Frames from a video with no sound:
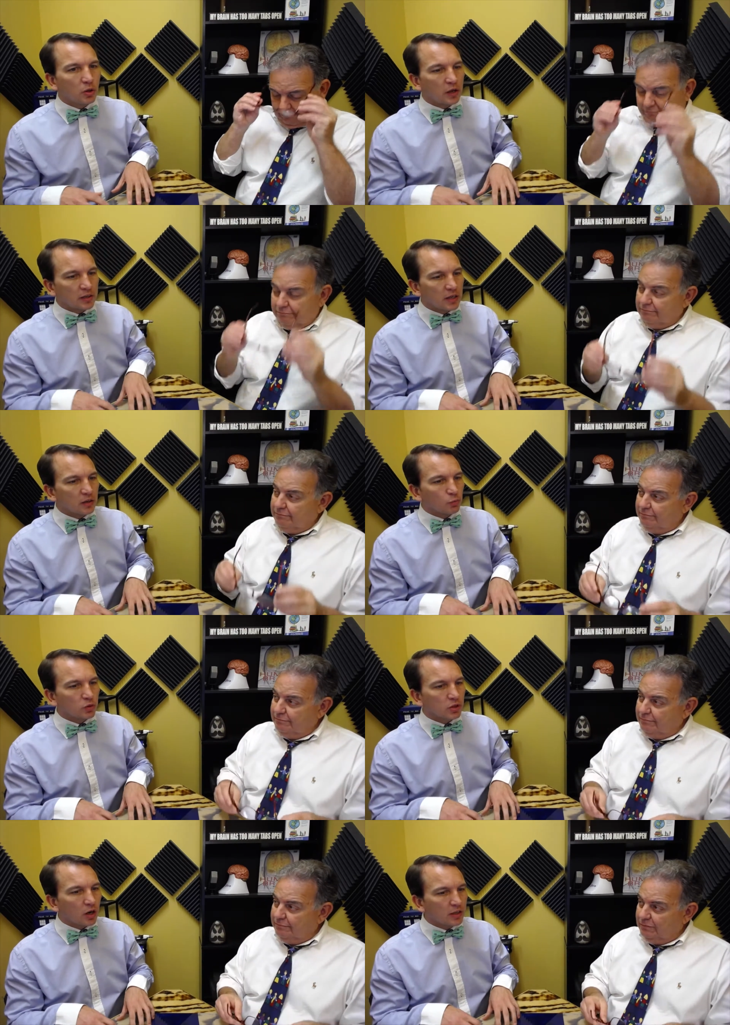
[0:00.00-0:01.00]
Speaker 1: again we're
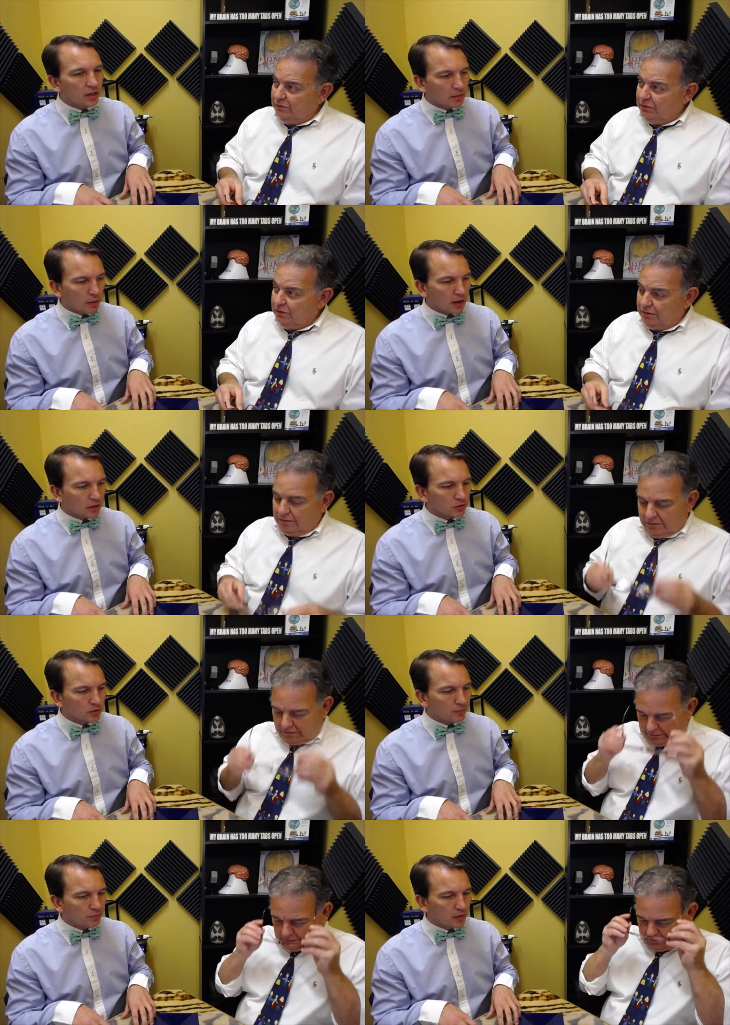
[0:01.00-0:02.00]
talking about
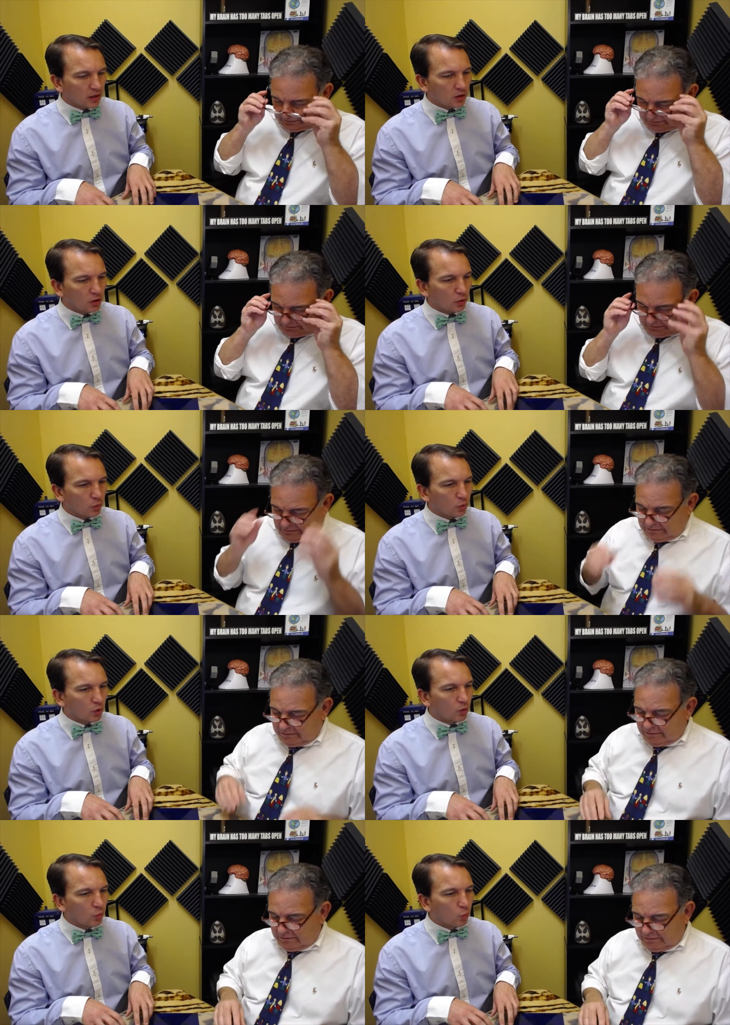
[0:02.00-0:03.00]
you know
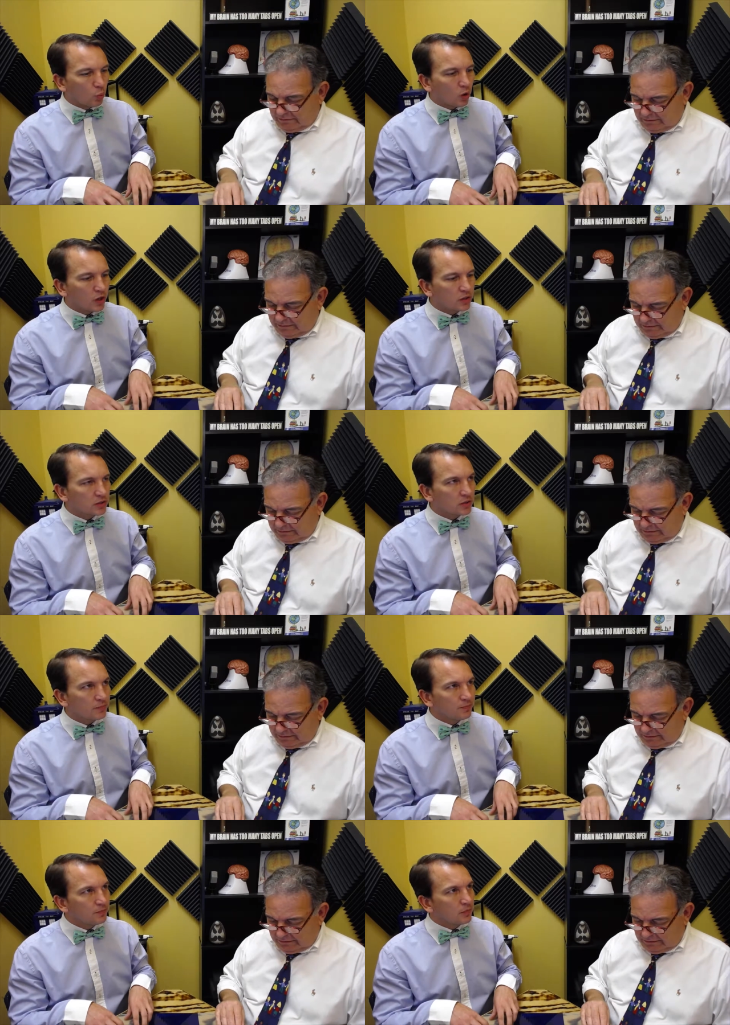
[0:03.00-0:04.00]
what
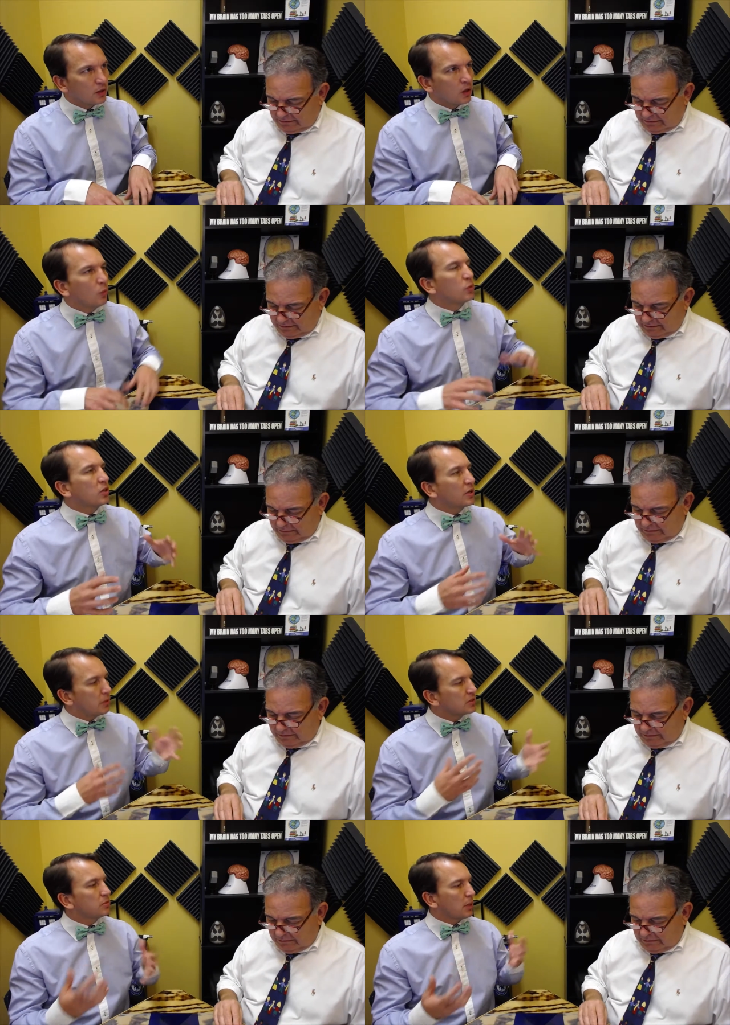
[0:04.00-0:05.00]
we're talking about
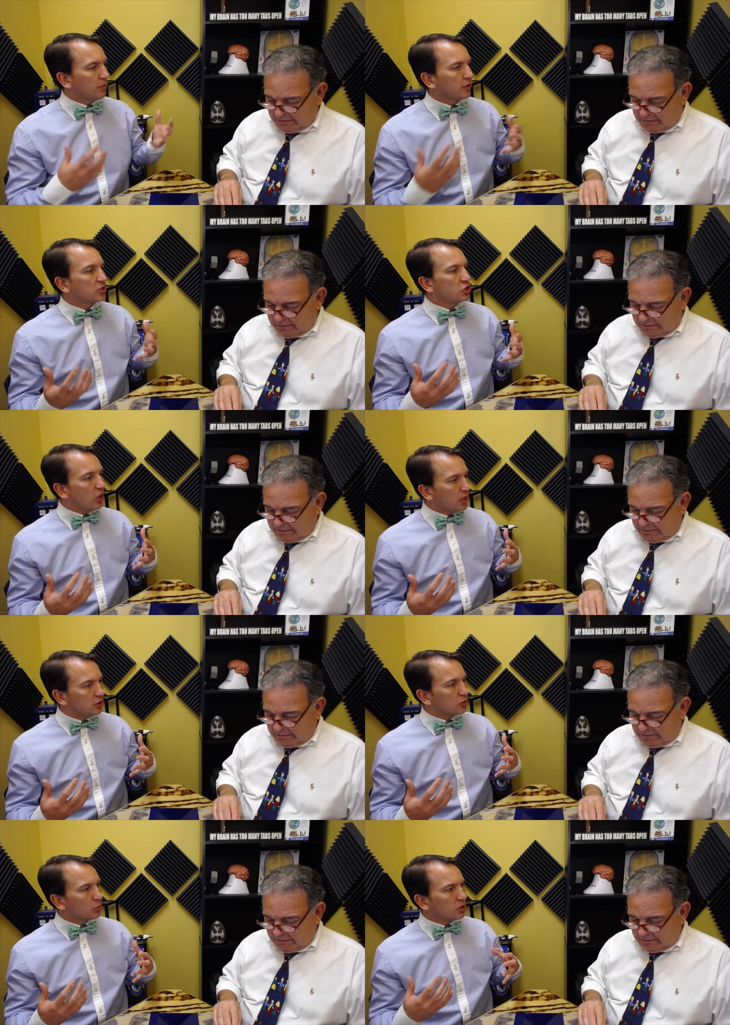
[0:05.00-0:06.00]
some type of
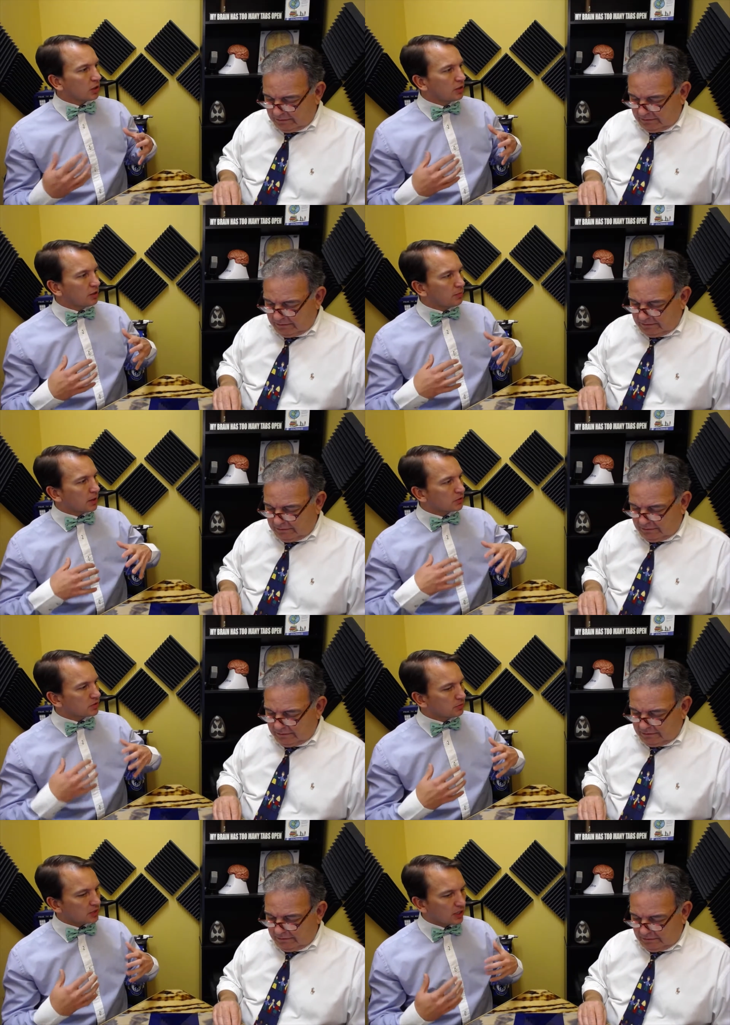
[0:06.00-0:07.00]
exchange. We're talking about
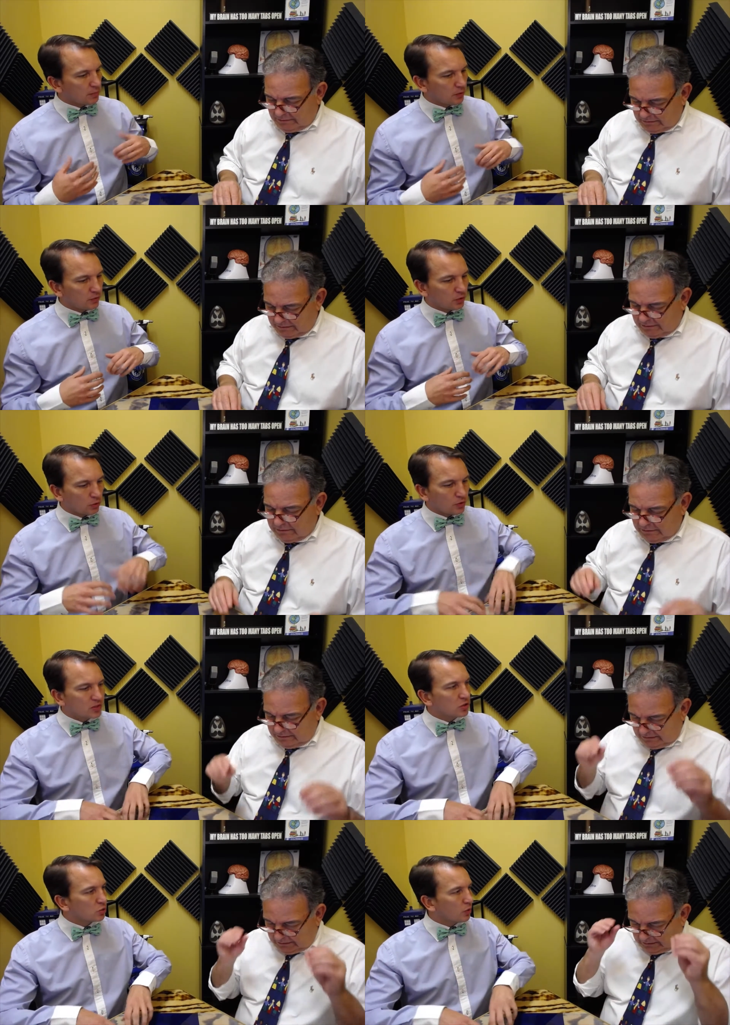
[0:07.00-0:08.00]
some type of, you know, this
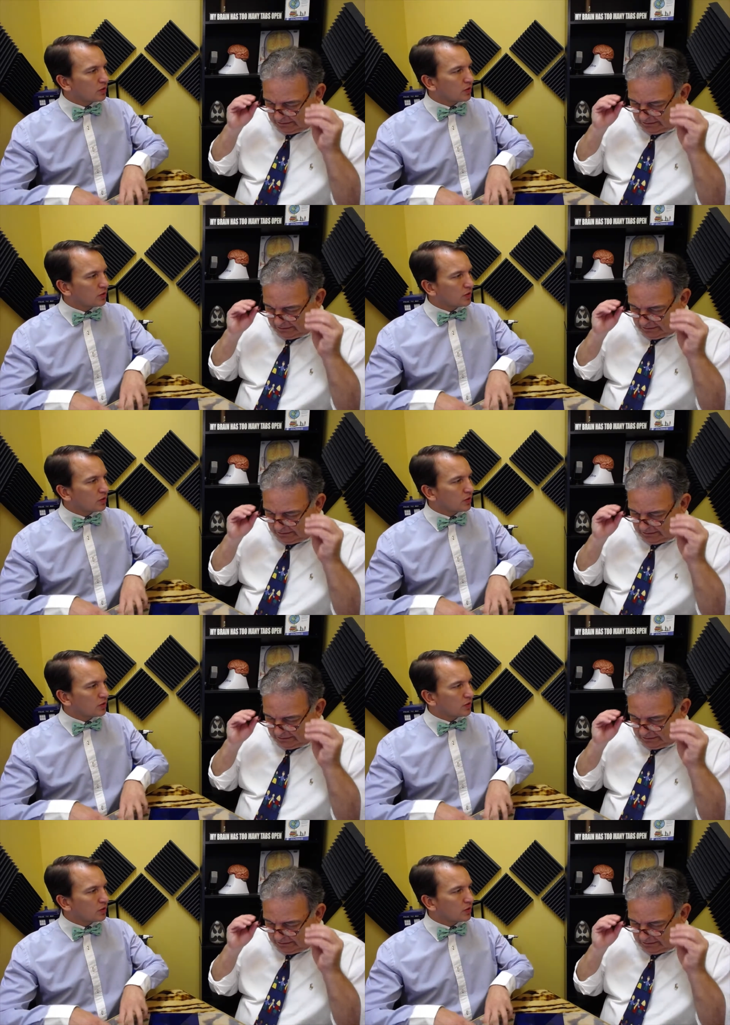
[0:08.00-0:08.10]
is what